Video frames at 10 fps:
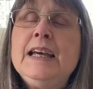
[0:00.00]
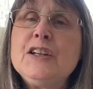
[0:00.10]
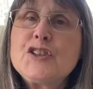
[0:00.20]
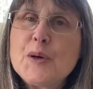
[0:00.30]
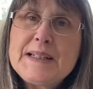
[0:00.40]

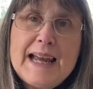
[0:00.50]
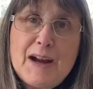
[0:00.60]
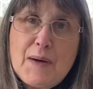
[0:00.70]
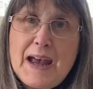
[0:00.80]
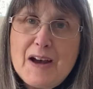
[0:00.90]
Shall we now
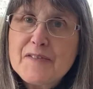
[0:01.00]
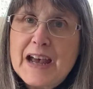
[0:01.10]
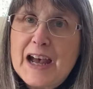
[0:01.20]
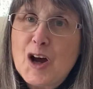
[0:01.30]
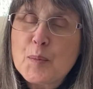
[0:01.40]
have
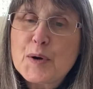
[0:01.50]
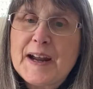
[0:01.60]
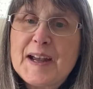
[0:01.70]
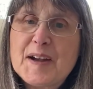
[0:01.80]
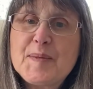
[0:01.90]
our
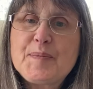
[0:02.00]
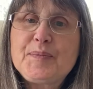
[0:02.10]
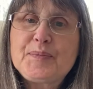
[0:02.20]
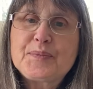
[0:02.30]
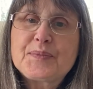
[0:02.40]
prayer?
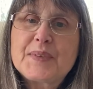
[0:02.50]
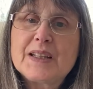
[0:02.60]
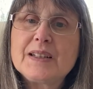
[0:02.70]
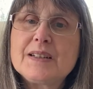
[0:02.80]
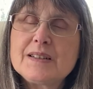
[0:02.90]

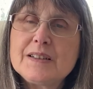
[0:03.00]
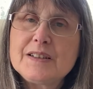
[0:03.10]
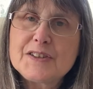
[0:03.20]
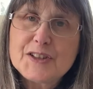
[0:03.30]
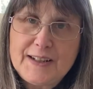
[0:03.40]

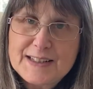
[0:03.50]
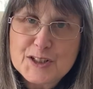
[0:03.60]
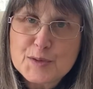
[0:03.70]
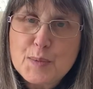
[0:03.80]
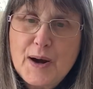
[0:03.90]
So let
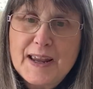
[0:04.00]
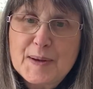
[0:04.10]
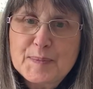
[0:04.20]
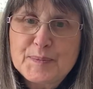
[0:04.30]
us pray.